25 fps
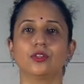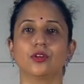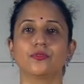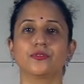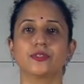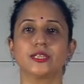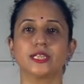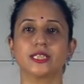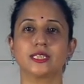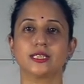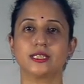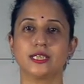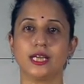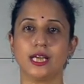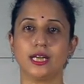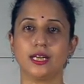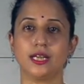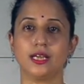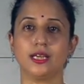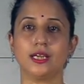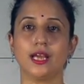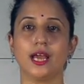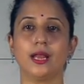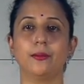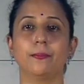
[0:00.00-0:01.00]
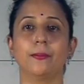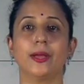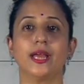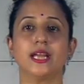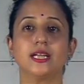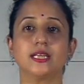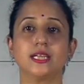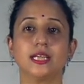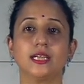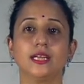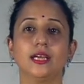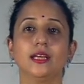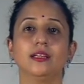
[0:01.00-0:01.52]
of sustaining and
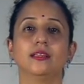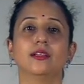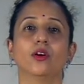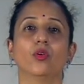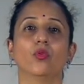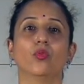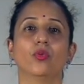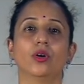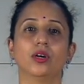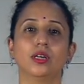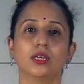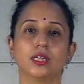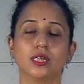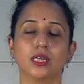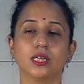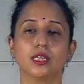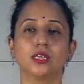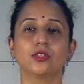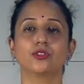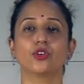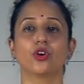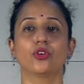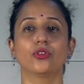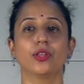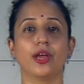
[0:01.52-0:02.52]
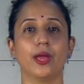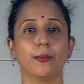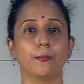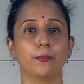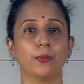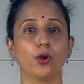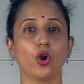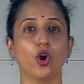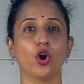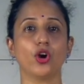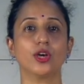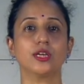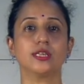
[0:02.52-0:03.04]
maintaining the workers or the
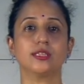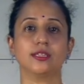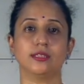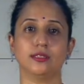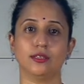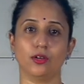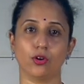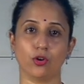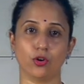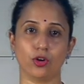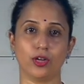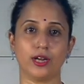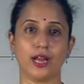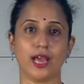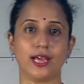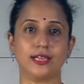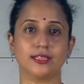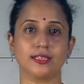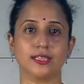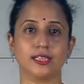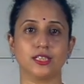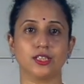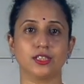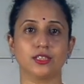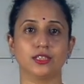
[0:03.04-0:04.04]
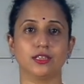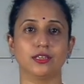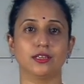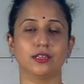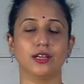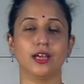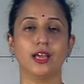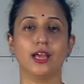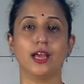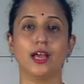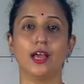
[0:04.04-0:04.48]
employees in the organization,